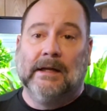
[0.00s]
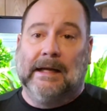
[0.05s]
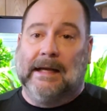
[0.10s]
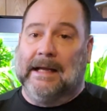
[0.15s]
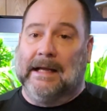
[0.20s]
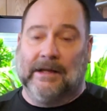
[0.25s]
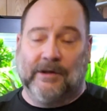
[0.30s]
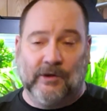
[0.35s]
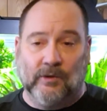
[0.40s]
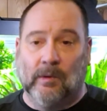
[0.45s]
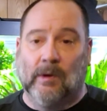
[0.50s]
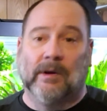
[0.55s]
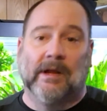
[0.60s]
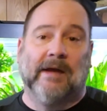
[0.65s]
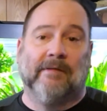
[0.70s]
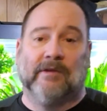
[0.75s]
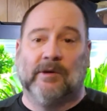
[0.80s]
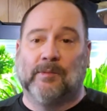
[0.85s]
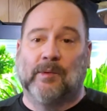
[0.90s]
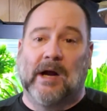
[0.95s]
and you won't
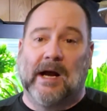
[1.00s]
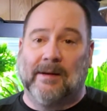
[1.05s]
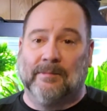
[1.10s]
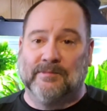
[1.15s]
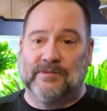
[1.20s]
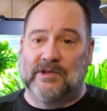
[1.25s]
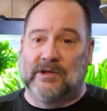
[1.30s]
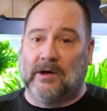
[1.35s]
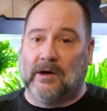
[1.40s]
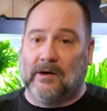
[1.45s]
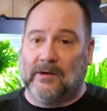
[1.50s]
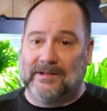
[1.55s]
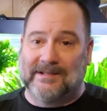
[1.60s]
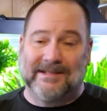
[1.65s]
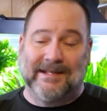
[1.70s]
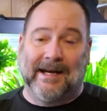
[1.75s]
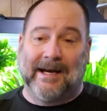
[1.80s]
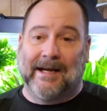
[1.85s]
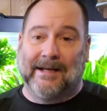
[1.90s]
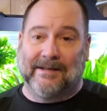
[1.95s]
have any problems at all. It's
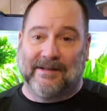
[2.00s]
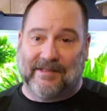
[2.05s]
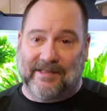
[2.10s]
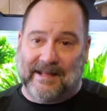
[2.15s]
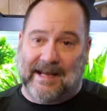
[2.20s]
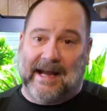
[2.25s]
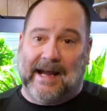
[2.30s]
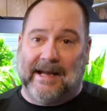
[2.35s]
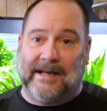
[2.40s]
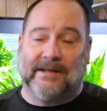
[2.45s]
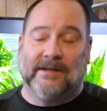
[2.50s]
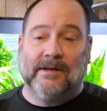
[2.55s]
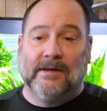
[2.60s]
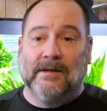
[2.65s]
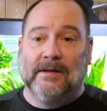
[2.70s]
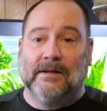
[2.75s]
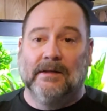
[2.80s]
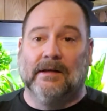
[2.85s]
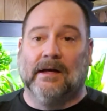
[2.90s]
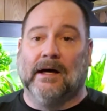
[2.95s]
not that,
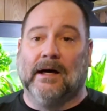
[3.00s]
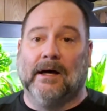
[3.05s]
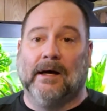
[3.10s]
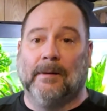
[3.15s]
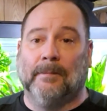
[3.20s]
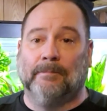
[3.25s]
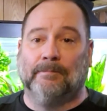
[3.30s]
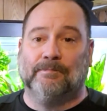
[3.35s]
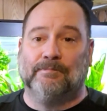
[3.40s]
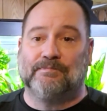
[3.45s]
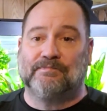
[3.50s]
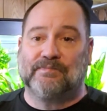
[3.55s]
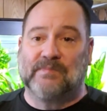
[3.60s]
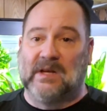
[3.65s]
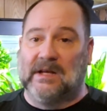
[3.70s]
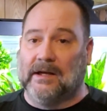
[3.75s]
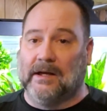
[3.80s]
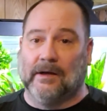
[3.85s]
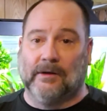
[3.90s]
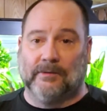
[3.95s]

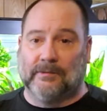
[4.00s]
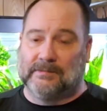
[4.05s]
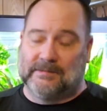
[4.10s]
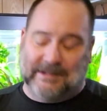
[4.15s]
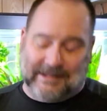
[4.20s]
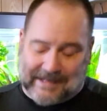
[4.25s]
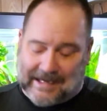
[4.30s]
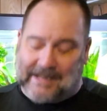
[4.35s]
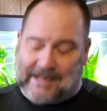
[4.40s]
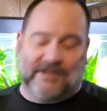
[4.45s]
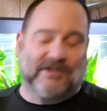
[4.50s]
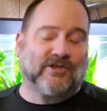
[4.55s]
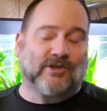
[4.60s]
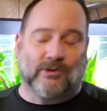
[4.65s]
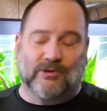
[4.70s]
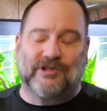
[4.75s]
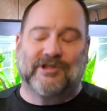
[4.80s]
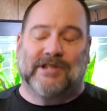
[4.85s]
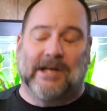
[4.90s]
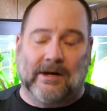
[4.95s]
again, just
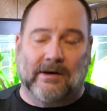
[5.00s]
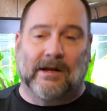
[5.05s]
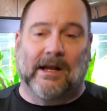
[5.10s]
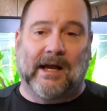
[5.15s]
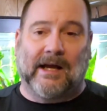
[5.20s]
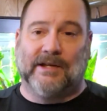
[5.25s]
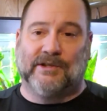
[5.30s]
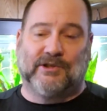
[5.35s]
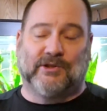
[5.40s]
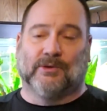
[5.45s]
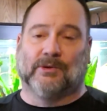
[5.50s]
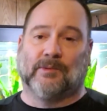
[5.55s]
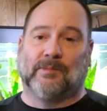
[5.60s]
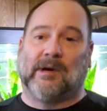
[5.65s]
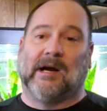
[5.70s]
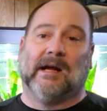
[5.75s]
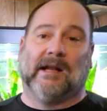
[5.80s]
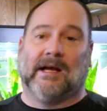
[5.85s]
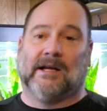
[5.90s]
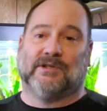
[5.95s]
don't sterilize your
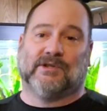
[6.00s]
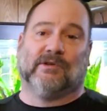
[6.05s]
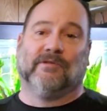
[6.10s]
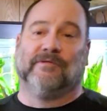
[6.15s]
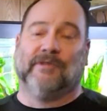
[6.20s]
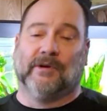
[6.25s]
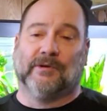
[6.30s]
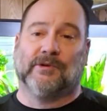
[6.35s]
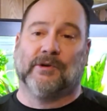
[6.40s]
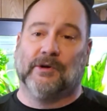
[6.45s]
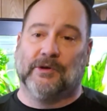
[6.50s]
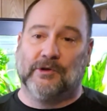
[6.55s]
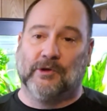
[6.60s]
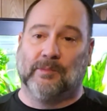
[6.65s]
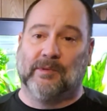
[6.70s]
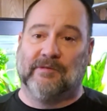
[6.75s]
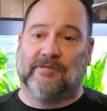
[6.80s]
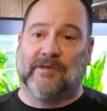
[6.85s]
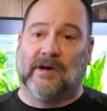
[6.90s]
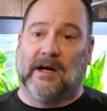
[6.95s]
biological filter and
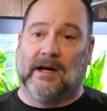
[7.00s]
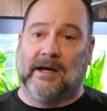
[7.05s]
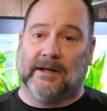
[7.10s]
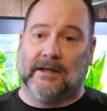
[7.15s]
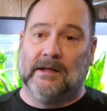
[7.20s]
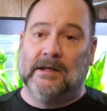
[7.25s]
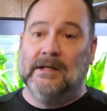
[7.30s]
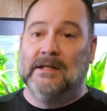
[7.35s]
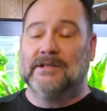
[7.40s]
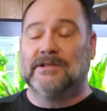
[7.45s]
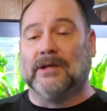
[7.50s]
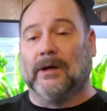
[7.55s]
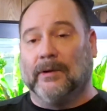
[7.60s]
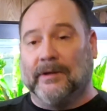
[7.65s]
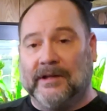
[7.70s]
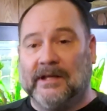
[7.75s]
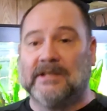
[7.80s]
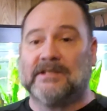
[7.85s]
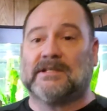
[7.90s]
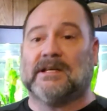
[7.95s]
you'll be fine. So
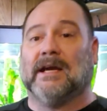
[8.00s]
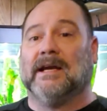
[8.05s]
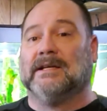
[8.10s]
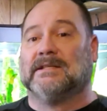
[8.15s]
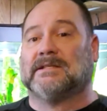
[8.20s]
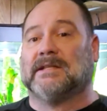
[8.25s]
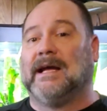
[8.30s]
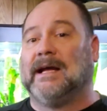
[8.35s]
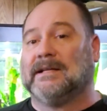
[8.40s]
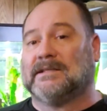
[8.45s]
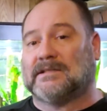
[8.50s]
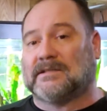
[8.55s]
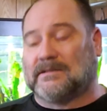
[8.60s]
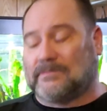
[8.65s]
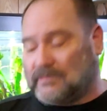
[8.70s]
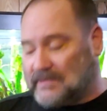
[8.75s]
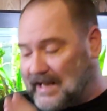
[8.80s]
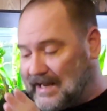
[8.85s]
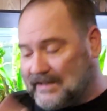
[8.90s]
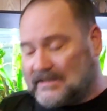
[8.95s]
in this case,
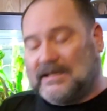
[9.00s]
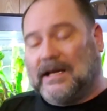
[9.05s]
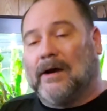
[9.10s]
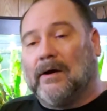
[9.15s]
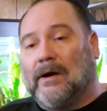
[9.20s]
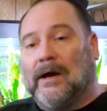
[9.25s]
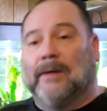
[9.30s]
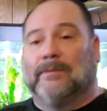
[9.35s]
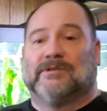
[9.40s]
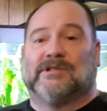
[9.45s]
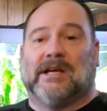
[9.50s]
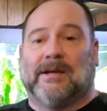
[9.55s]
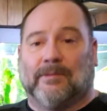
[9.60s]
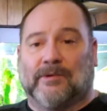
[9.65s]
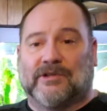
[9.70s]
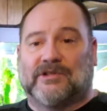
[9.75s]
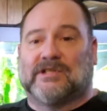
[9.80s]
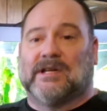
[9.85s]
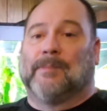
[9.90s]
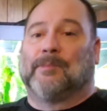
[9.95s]
that's how I was
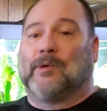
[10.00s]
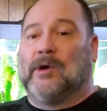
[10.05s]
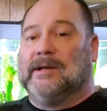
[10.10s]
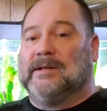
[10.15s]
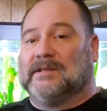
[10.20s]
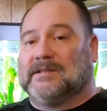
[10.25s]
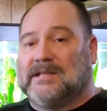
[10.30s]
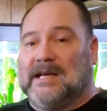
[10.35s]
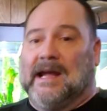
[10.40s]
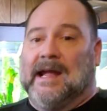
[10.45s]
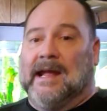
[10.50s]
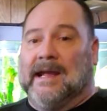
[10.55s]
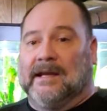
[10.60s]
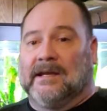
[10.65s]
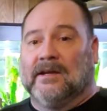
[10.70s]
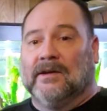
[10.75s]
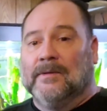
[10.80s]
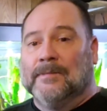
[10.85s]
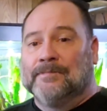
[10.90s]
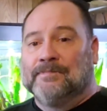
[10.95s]
able to separate the
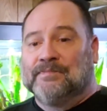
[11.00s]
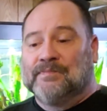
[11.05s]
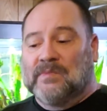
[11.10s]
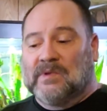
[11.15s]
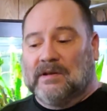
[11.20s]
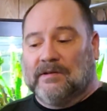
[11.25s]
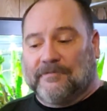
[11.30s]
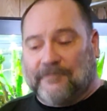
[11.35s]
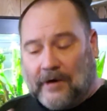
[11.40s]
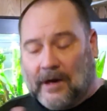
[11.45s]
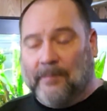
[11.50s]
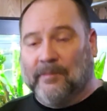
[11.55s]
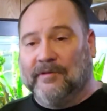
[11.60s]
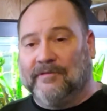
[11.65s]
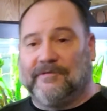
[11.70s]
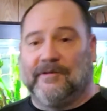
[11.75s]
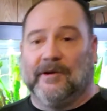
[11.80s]
tank from the